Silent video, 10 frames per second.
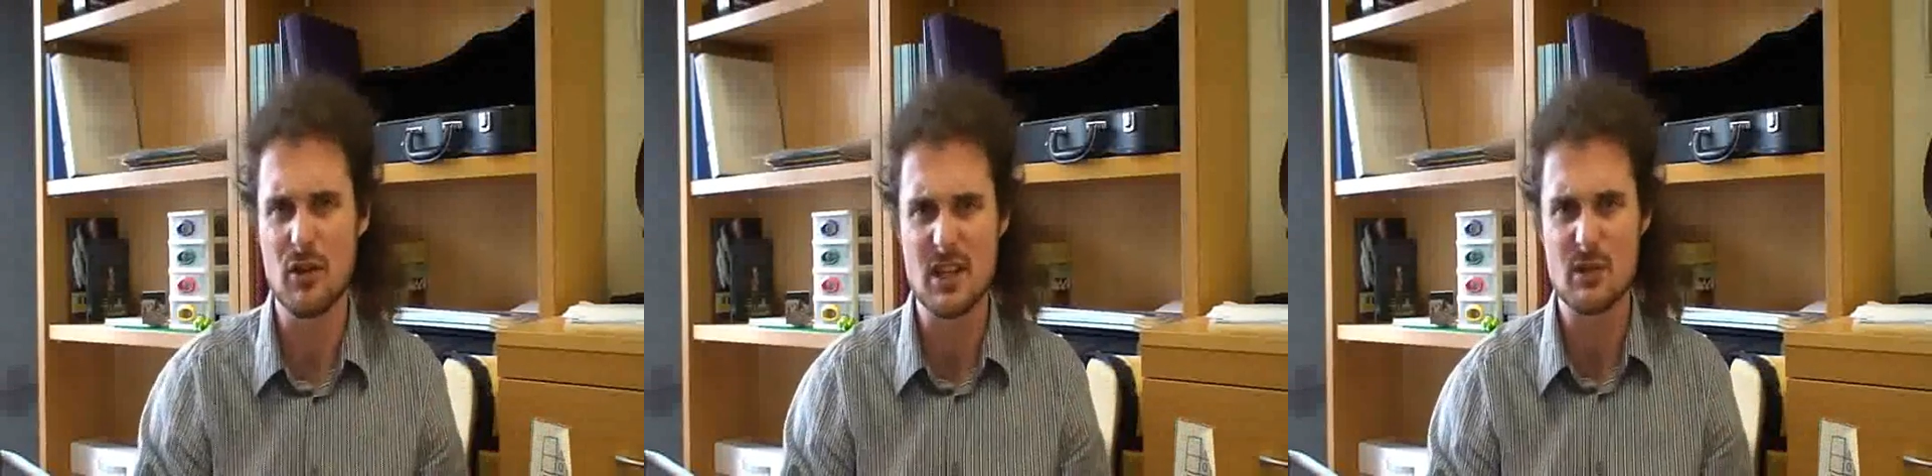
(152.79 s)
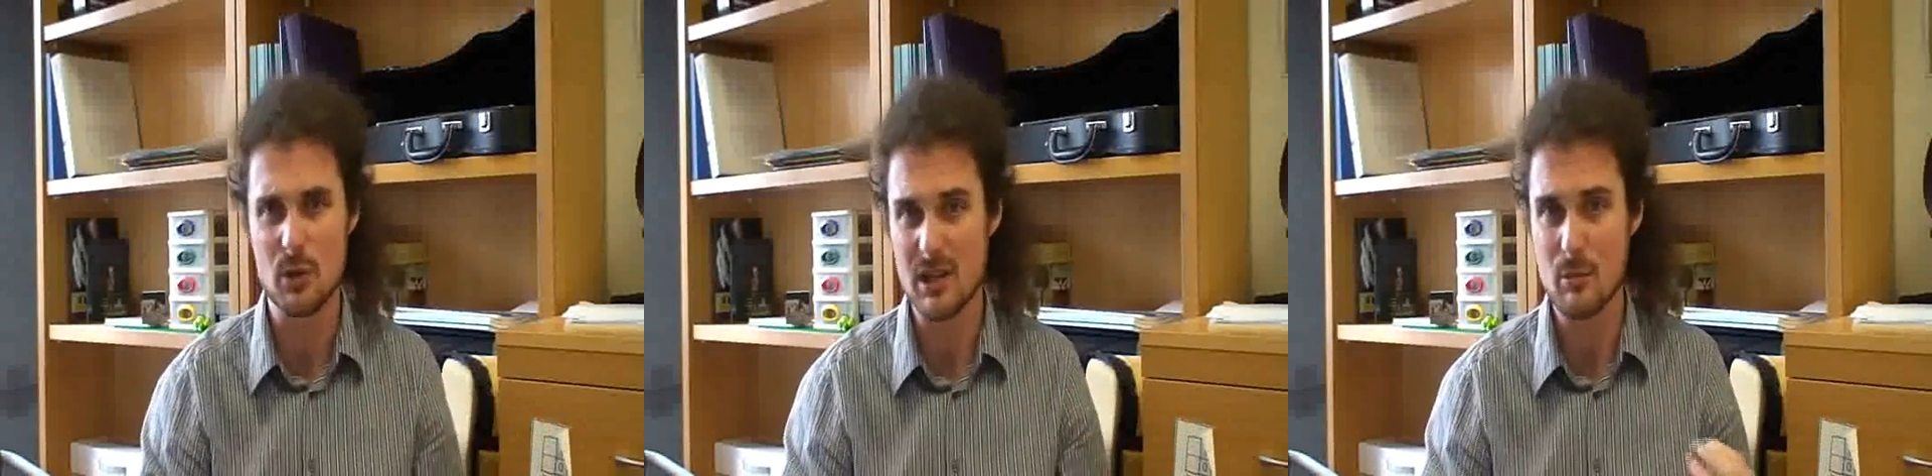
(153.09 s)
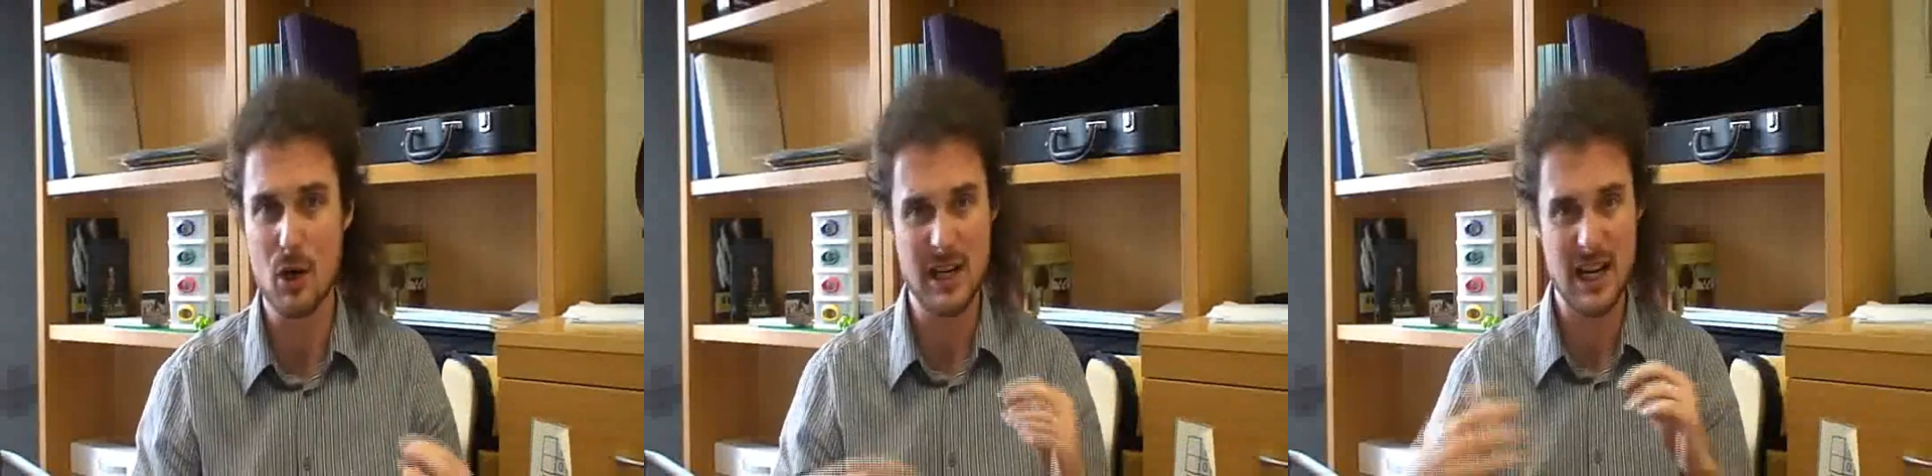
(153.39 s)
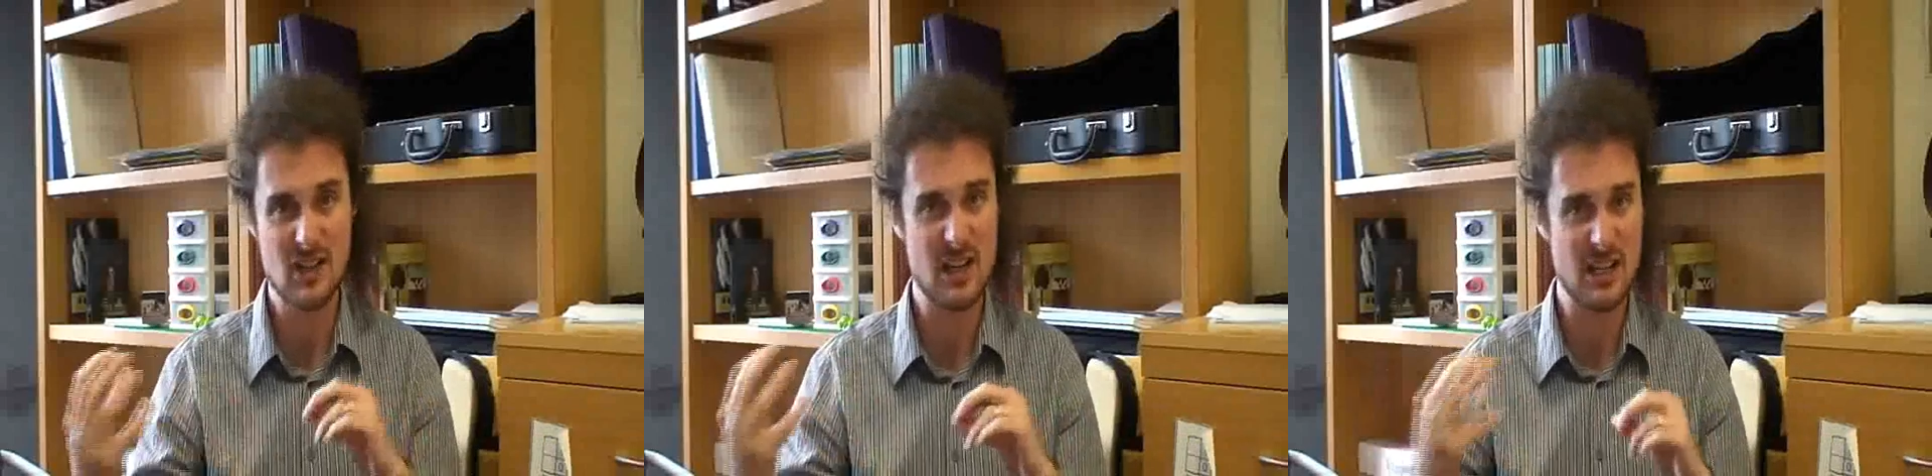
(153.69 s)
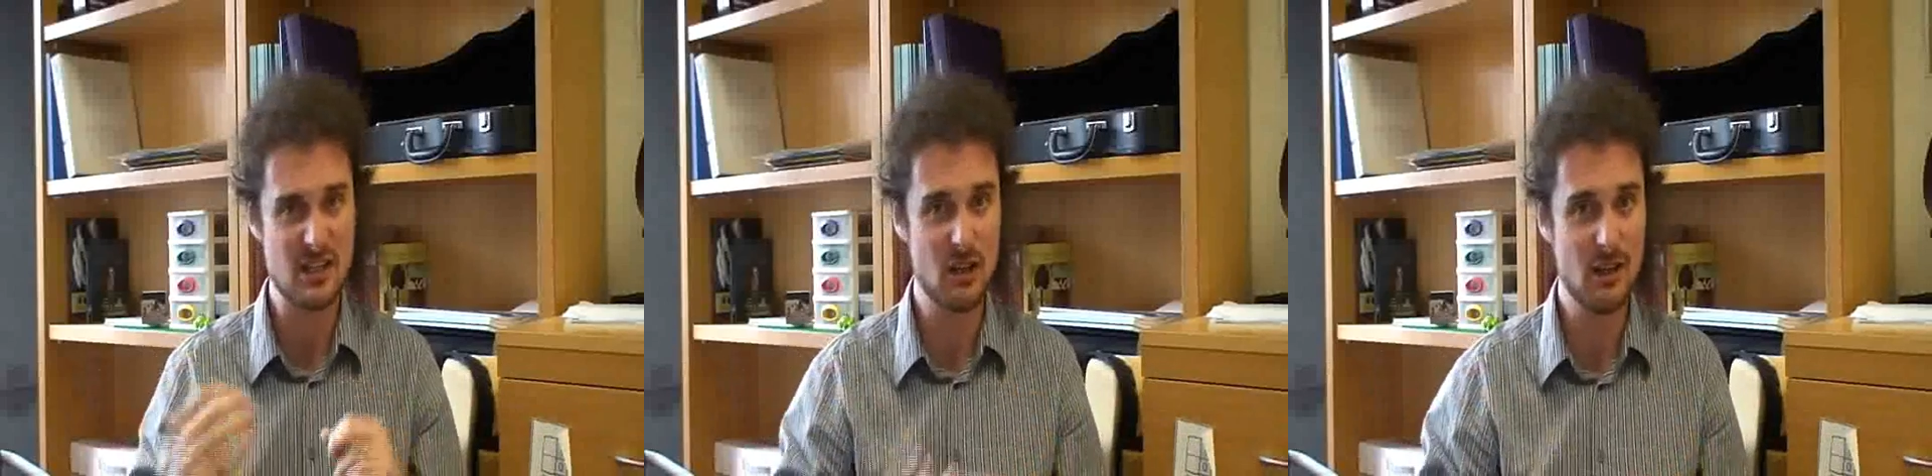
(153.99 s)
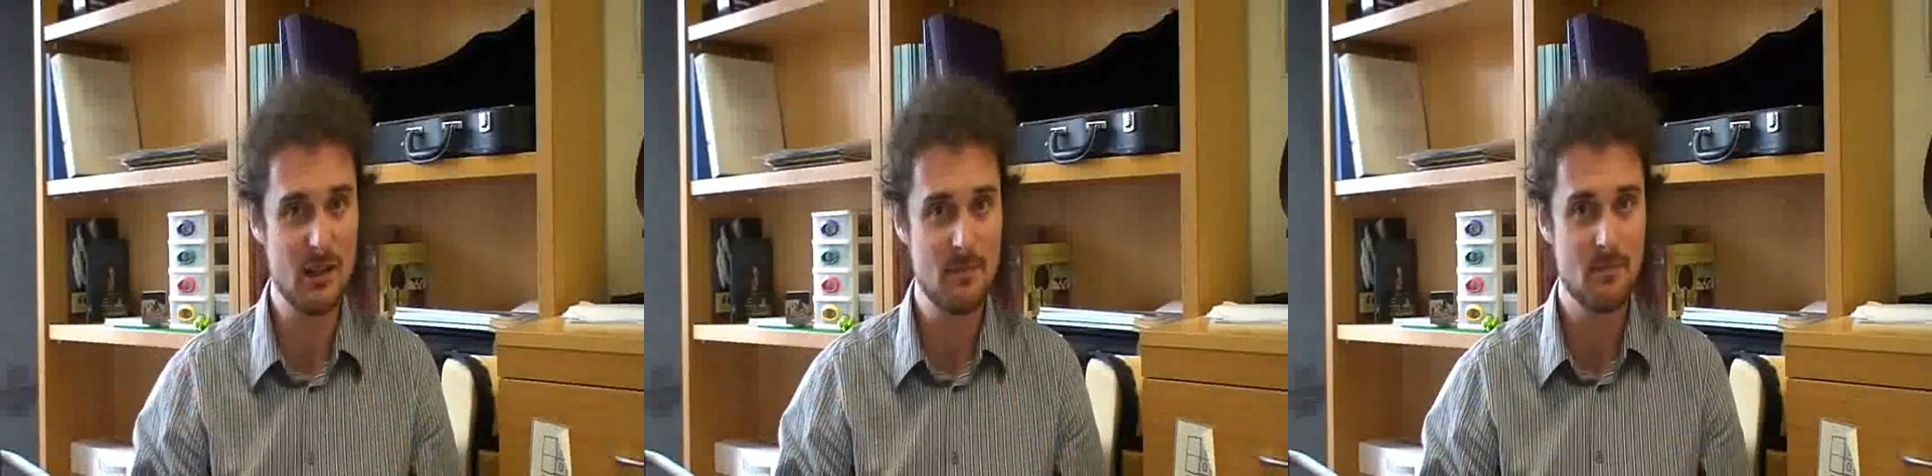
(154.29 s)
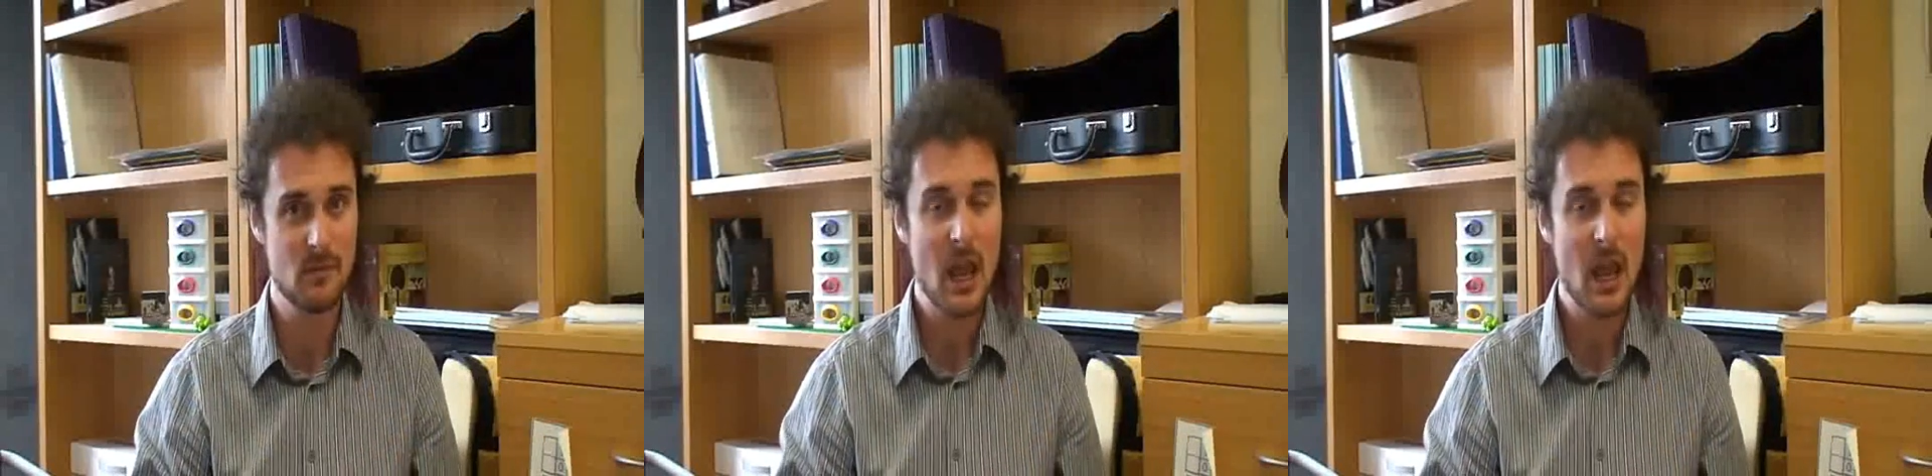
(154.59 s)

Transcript: on this within Monash and outside.